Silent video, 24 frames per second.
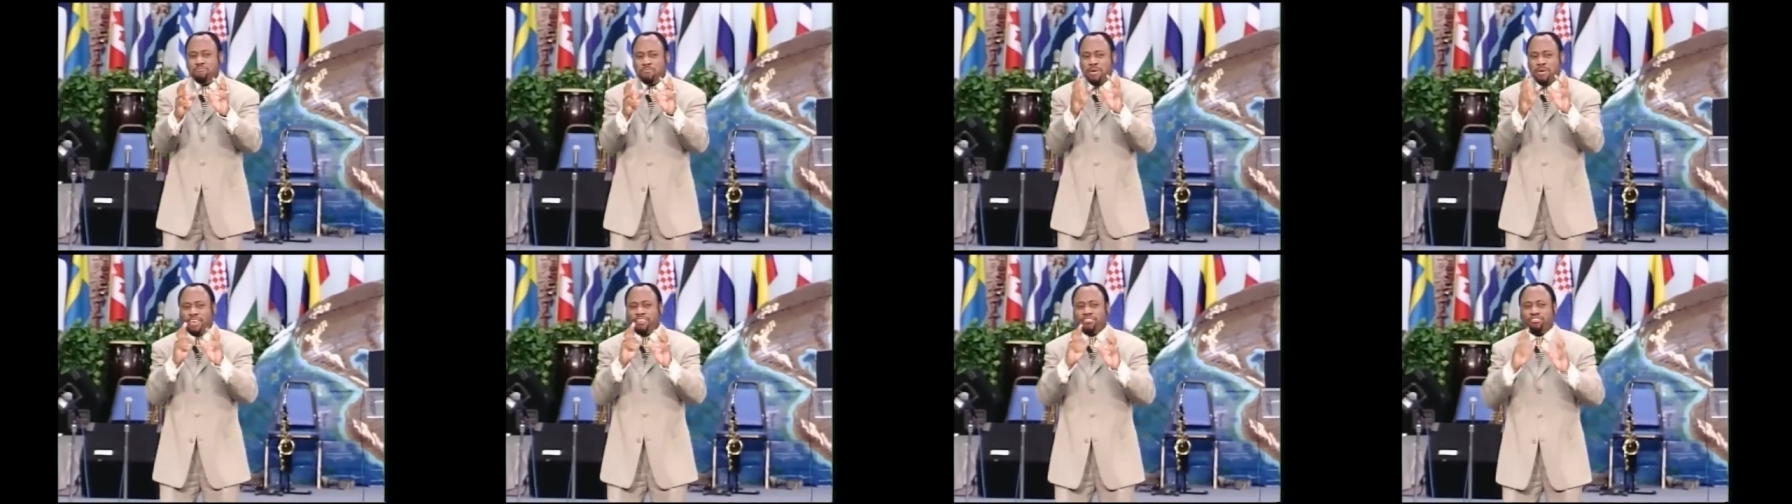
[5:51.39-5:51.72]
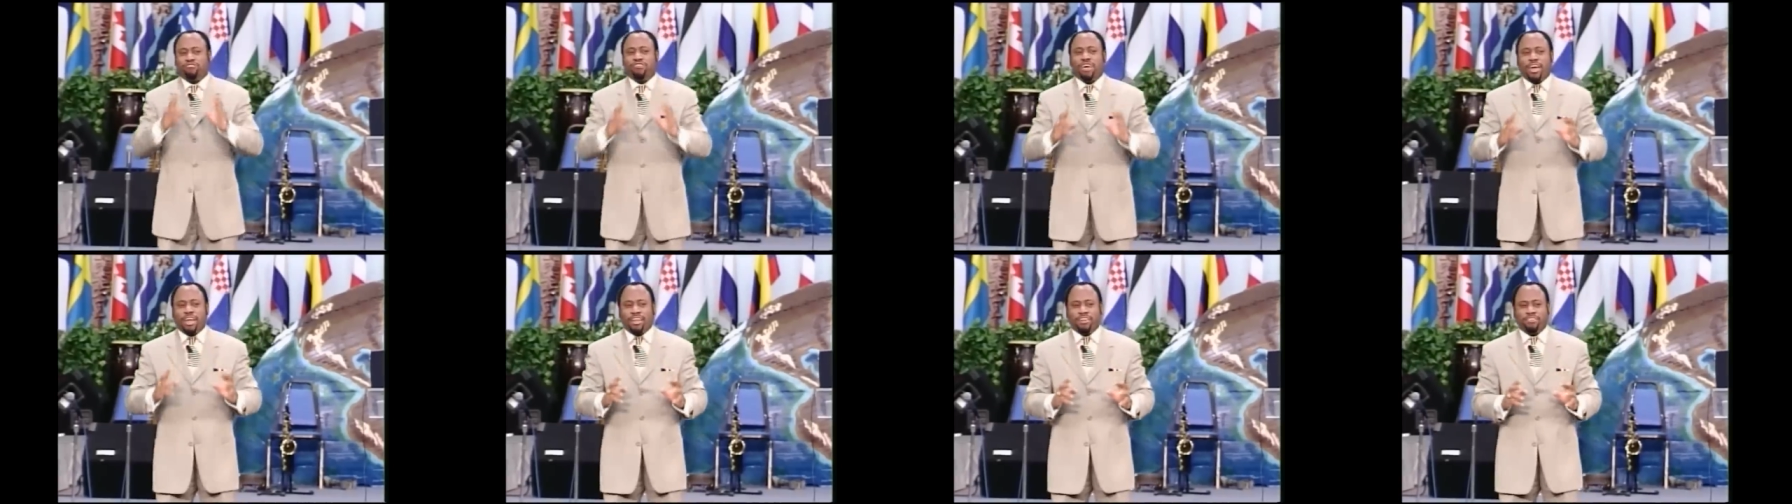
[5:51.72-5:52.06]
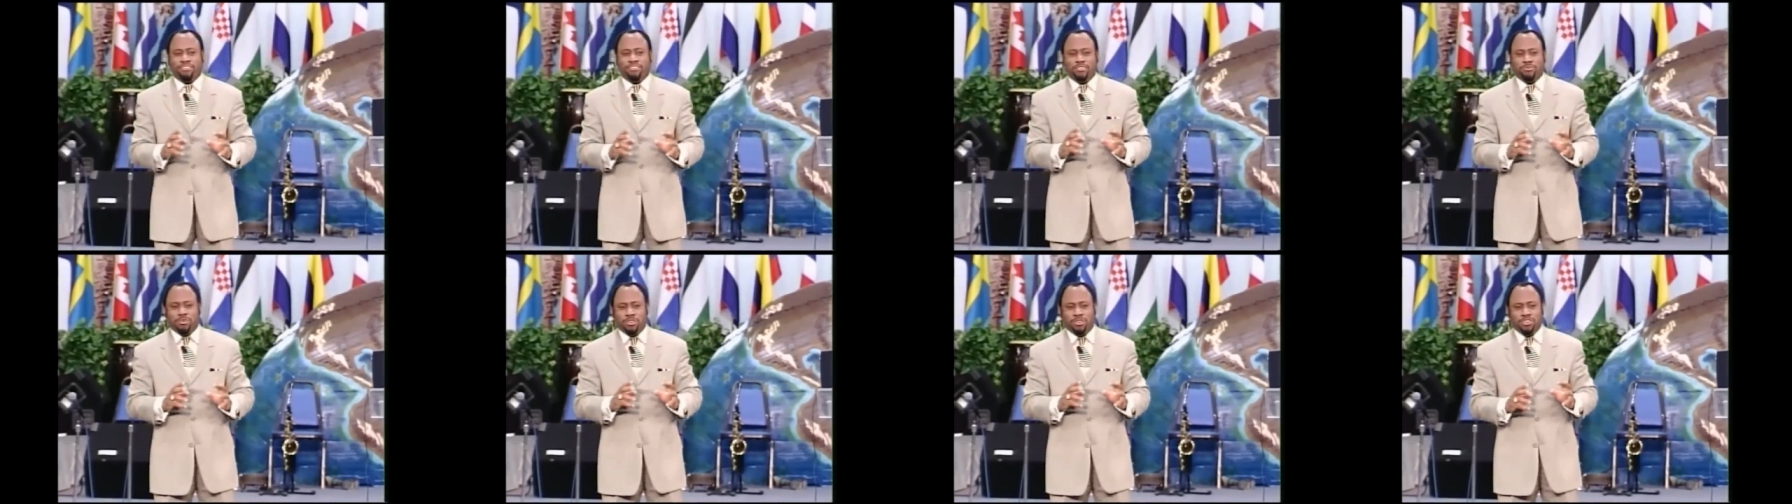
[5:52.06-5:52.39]
big
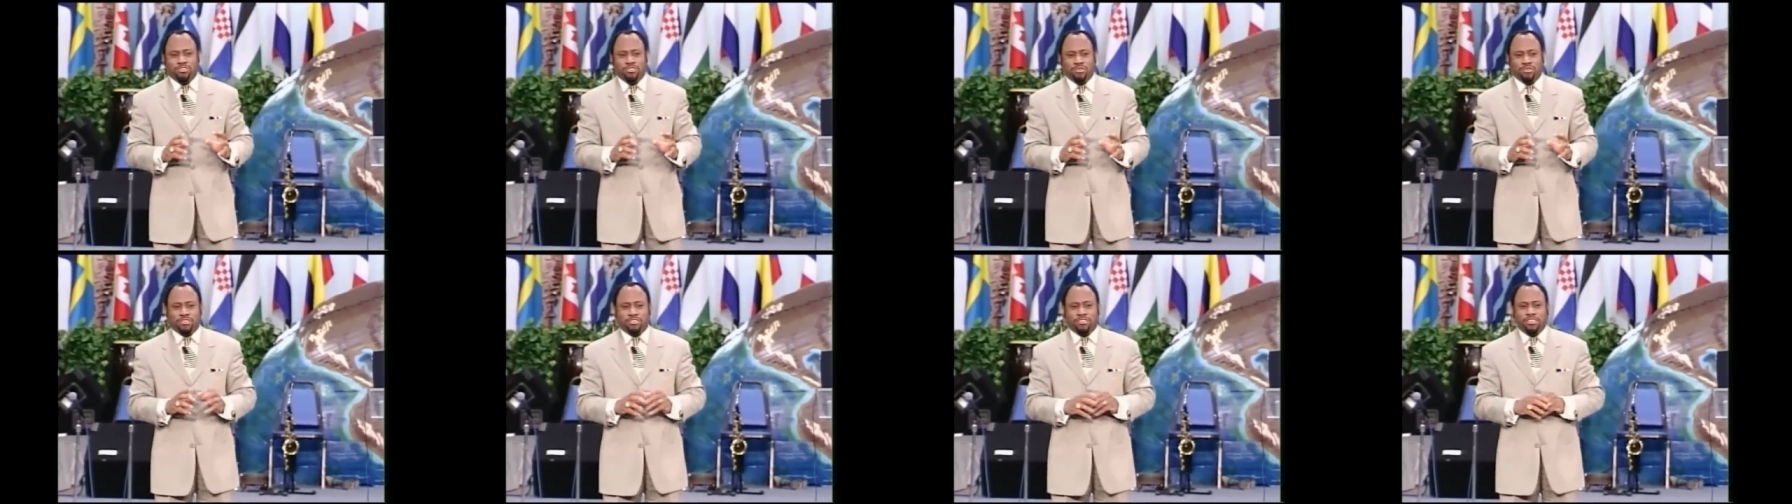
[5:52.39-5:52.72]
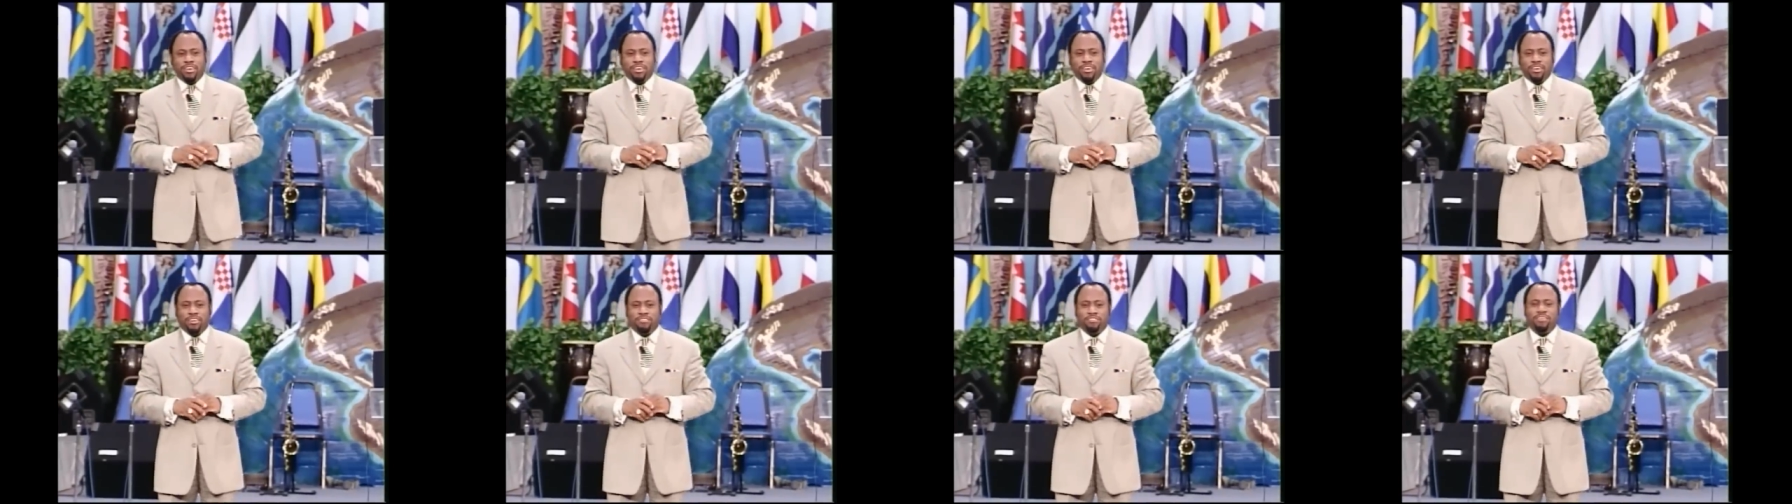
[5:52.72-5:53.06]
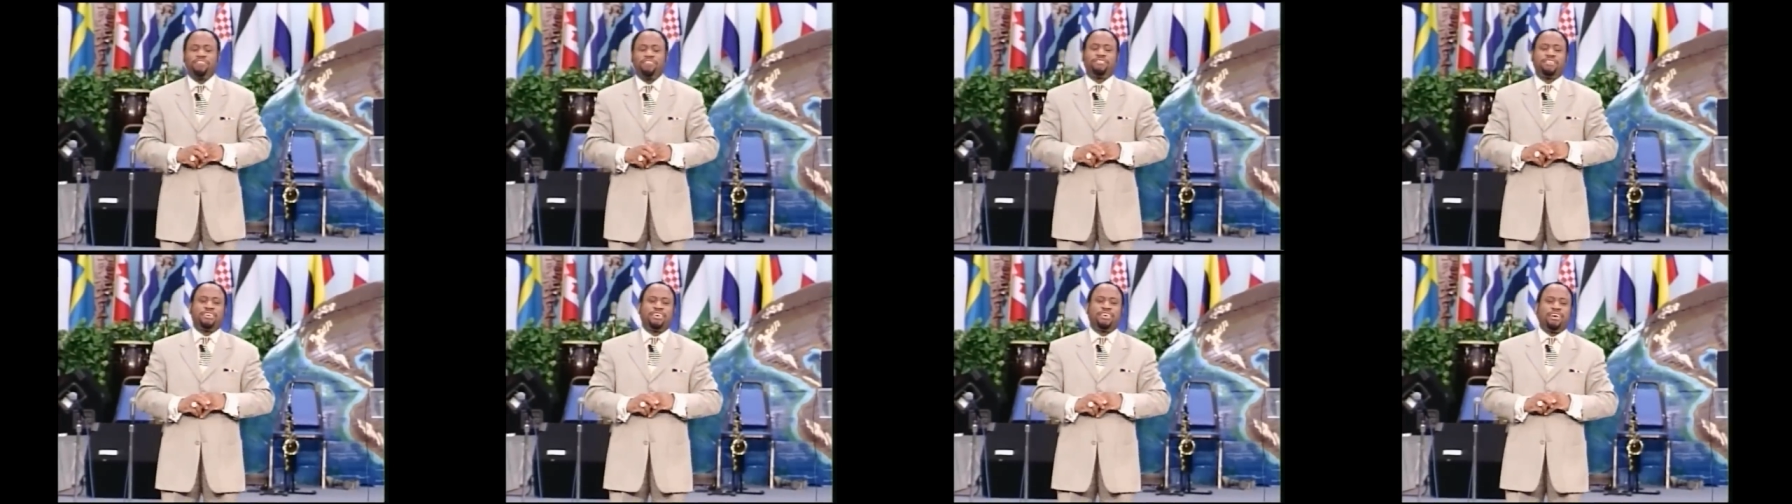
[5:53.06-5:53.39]
strategy with you is
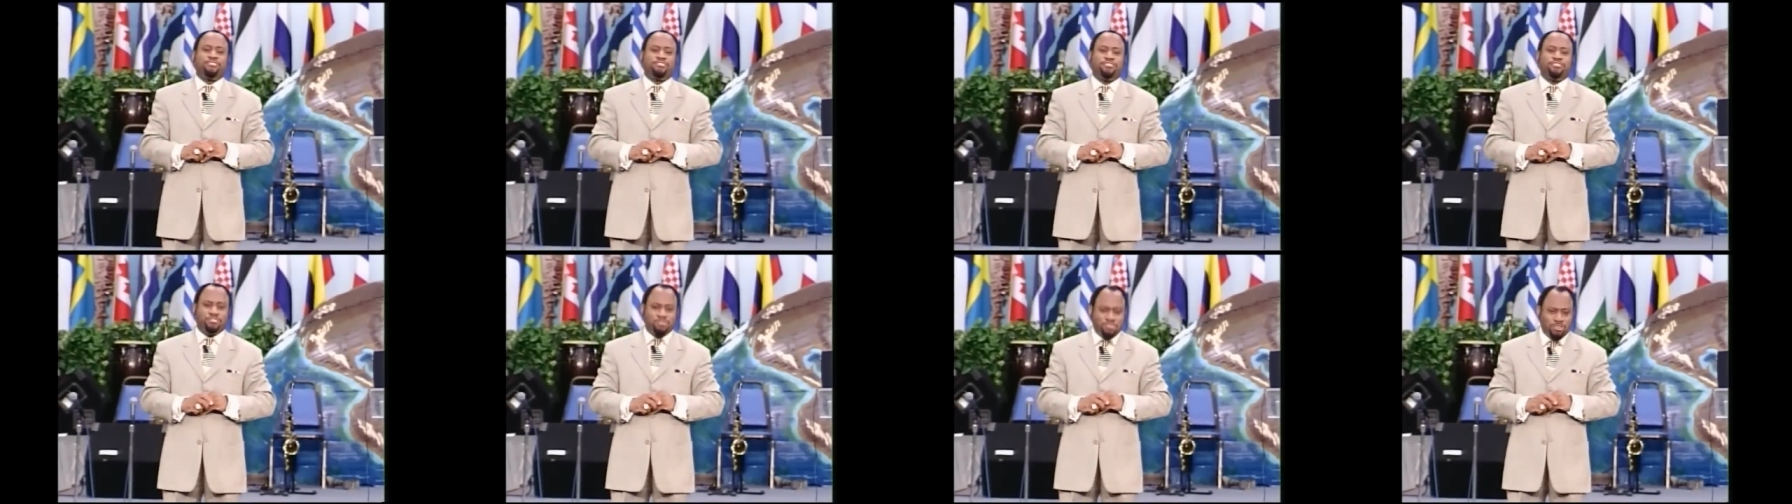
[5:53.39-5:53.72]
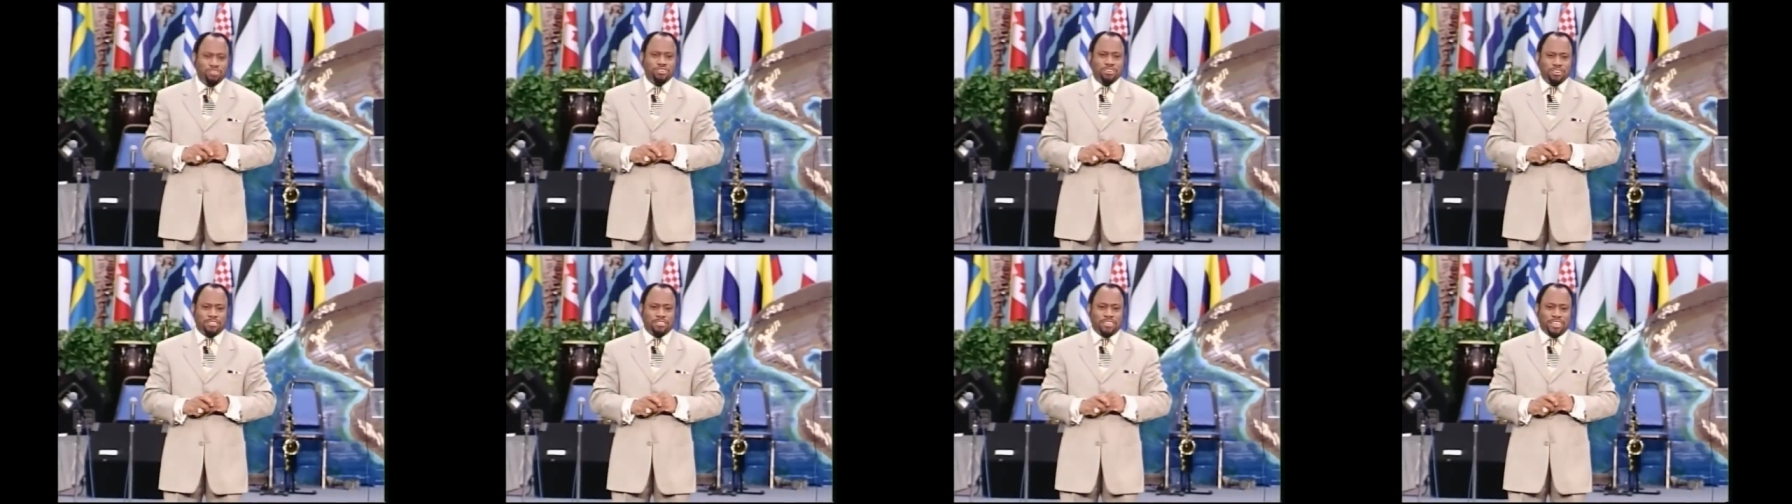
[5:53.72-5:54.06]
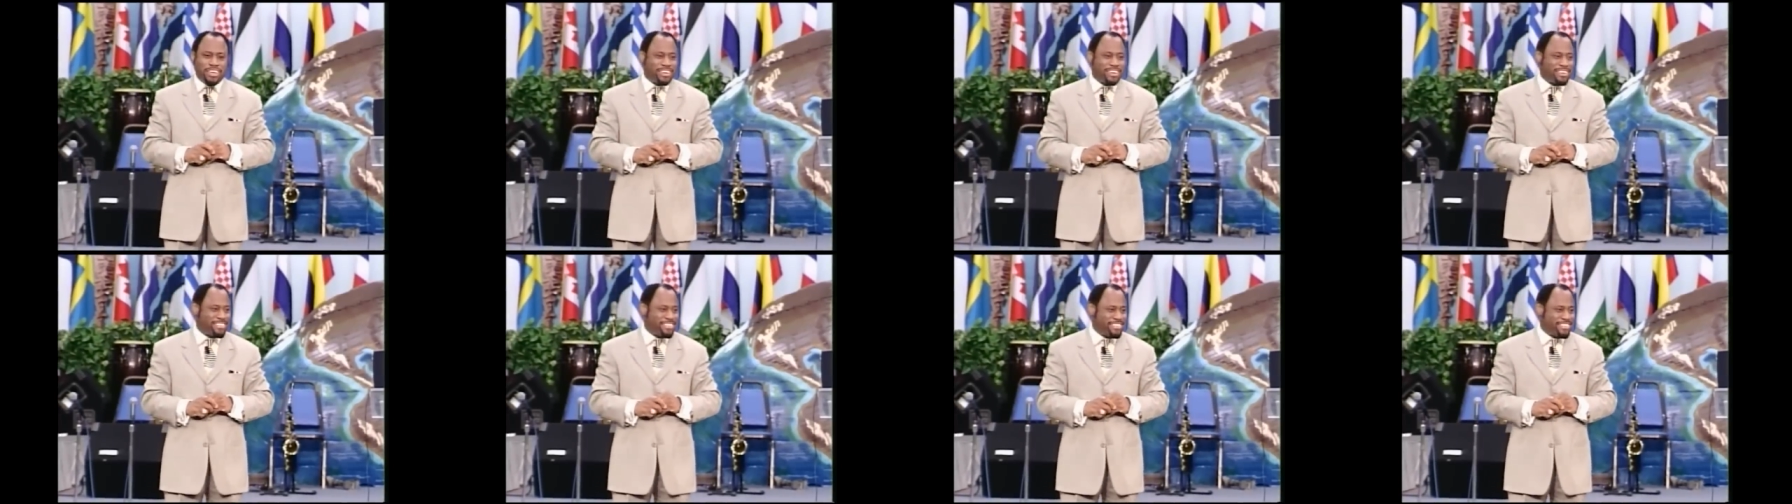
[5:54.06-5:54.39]
just to get you to do good
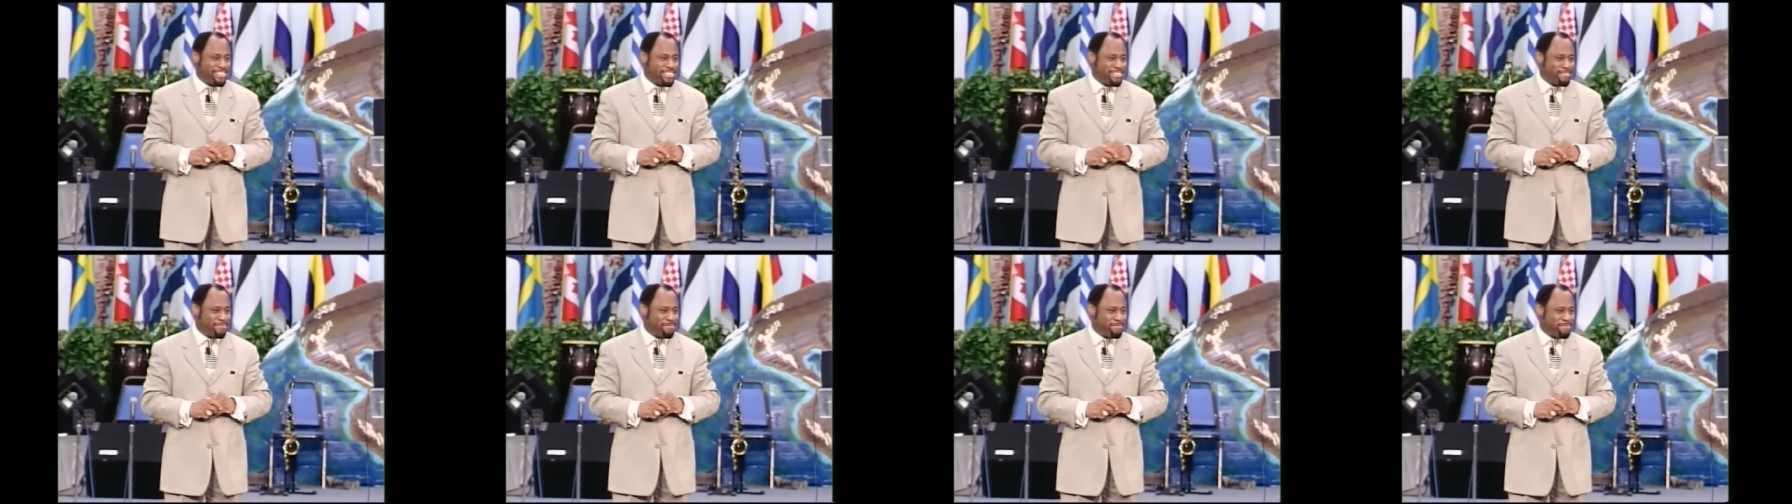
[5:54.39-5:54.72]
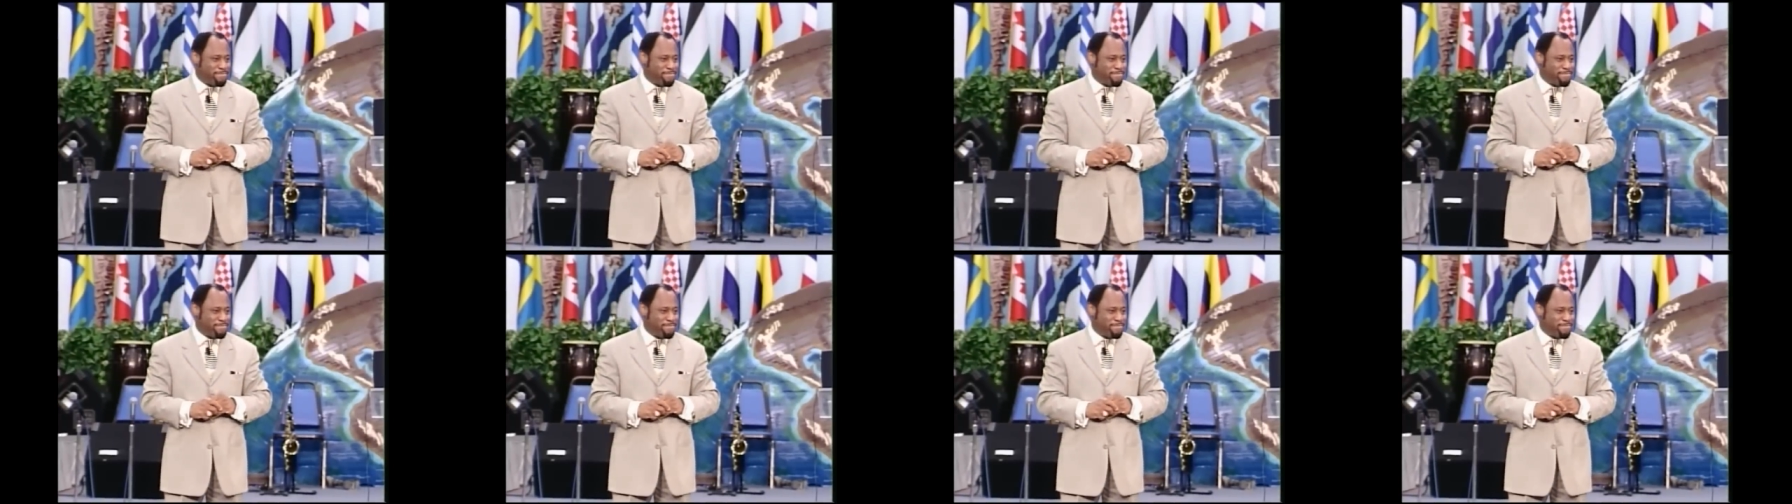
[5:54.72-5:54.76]
things.